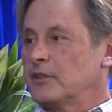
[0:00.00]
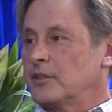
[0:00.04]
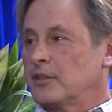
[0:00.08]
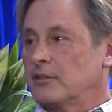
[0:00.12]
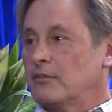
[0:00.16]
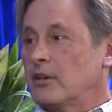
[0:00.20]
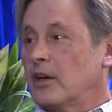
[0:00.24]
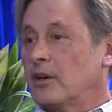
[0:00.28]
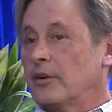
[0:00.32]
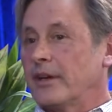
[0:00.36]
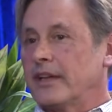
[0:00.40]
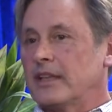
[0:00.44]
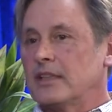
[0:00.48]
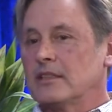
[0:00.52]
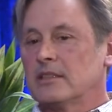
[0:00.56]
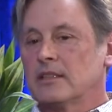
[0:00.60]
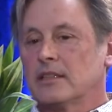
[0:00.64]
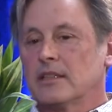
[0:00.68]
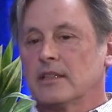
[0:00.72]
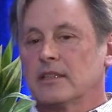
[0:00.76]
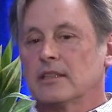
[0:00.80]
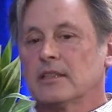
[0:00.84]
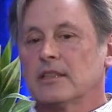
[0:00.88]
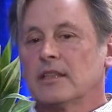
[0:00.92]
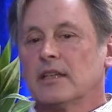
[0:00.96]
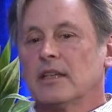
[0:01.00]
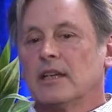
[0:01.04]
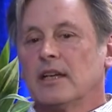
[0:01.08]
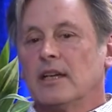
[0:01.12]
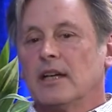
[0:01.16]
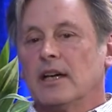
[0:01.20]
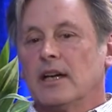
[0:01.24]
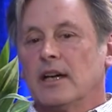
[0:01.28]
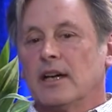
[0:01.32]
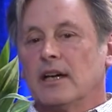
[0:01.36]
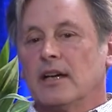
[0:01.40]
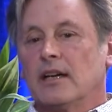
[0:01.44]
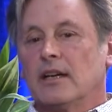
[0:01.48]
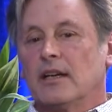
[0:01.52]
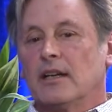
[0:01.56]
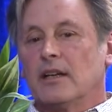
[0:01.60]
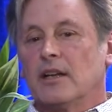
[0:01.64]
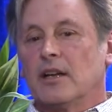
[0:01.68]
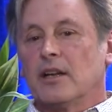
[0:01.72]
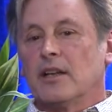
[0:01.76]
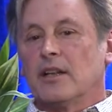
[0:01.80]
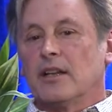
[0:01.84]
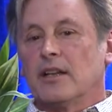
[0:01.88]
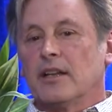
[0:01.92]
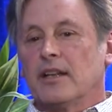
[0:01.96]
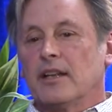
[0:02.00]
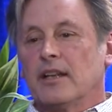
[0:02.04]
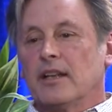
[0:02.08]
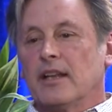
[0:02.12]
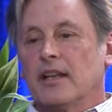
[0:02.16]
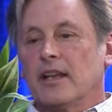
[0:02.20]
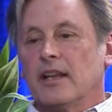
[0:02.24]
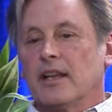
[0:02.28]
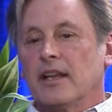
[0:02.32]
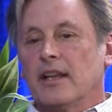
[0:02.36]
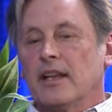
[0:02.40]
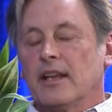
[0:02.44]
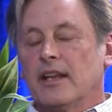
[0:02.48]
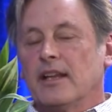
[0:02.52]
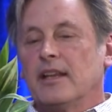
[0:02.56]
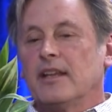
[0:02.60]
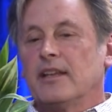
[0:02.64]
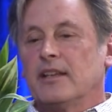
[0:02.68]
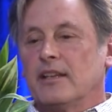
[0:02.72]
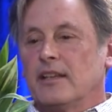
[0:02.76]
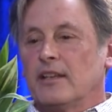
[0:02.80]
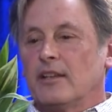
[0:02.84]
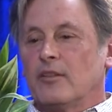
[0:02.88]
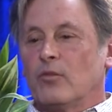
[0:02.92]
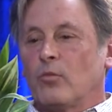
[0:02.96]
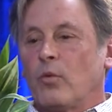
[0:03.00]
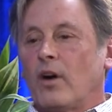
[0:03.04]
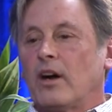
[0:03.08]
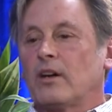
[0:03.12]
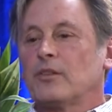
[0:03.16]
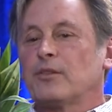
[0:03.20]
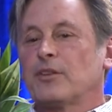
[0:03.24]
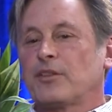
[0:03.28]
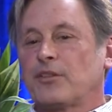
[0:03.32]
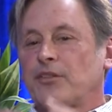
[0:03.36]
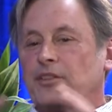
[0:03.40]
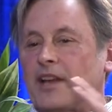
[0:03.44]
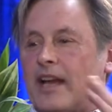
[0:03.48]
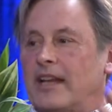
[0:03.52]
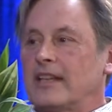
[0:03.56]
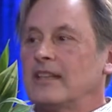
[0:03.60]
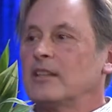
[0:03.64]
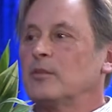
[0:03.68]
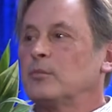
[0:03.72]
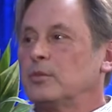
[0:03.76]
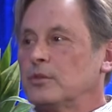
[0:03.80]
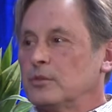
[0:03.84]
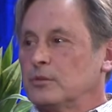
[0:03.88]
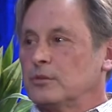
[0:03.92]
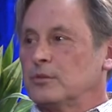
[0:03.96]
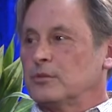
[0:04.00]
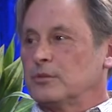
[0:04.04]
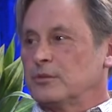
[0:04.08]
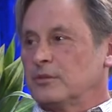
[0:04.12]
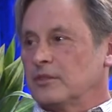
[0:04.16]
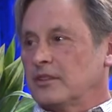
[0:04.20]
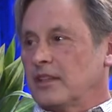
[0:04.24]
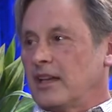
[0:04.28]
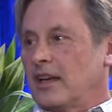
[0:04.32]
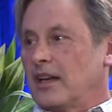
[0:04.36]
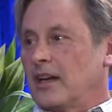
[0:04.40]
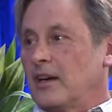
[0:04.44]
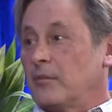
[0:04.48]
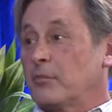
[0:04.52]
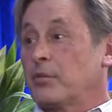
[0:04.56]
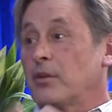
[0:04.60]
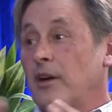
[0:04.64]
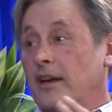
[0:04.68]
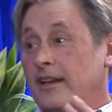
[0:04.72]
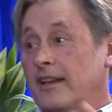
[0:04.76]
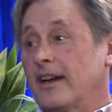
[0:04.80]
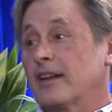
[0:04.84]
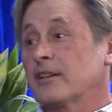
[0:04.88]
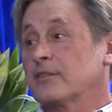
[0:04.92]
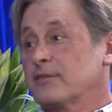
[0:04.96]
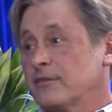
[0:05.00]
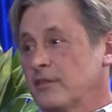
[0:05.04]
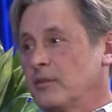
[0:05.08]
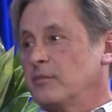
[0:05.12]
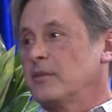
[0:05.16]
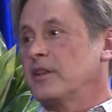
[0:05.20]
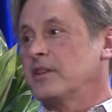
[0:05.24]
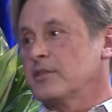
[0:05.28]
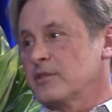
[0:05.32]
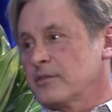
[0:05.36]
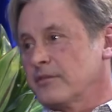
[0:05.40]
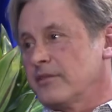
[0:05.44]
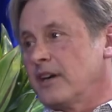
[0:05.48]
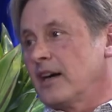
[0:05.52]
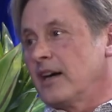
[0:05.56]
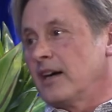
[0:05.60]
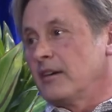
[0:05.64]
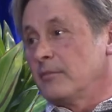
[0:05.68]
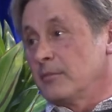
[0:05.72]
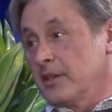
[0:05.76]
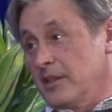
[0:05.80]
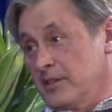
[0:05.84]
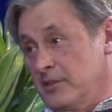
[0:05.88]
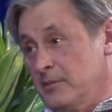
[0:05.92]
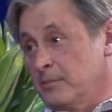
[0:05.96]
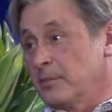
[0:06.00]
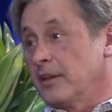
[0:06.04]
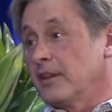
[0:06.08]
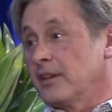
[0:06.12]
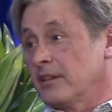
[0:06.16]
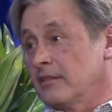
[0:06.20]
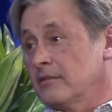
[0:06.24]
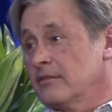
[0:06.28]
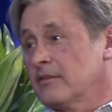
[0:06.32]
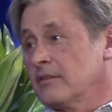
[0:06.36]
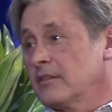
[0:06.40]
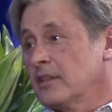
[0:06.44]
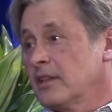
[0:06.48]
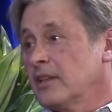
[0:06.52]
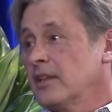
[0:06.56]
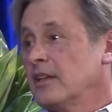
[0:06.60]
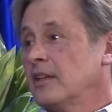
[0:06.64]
to grow anything. Uh, he, while the saleable uh, product from his farm is beef,